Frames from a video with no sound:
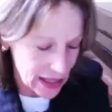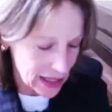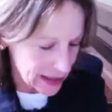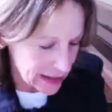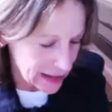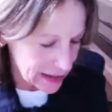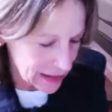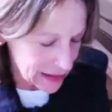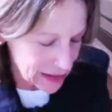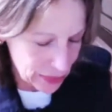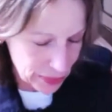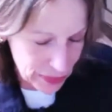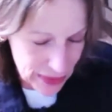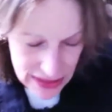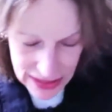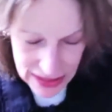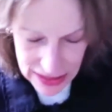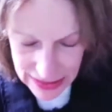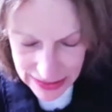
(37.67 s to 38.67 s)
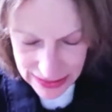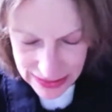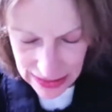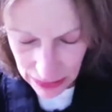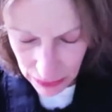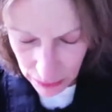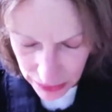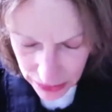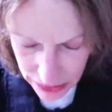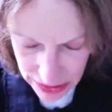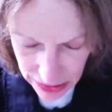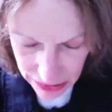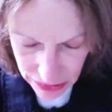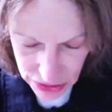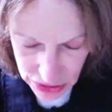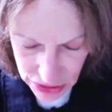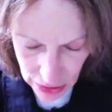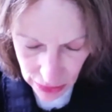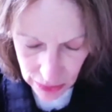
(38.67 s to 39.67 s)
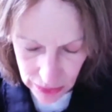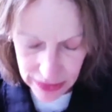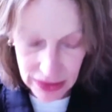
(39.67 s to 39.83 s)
and the reason is our words are so